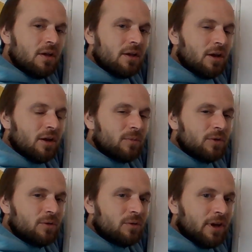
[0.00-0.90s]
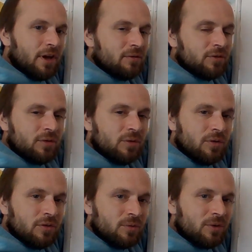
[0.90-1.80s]
you don't have 2
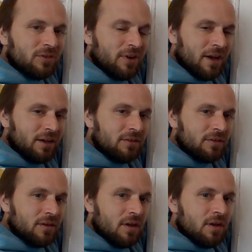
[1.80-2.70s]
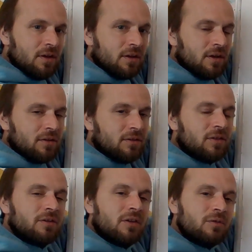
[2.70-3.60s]
of the 3 sides, okay,
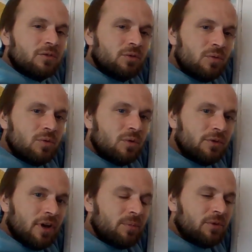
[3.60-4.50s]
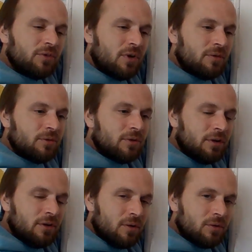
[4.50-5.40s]
then another tool to help you solve for
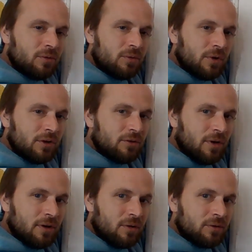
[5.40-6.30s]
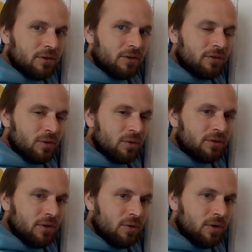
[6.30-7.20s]
unknowns with right triangles is
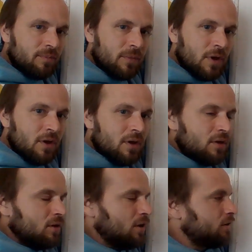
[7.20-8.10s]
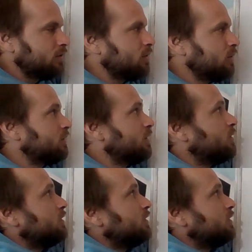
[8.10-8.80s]
SOHCAHTOA. All right, SOHCAHTOA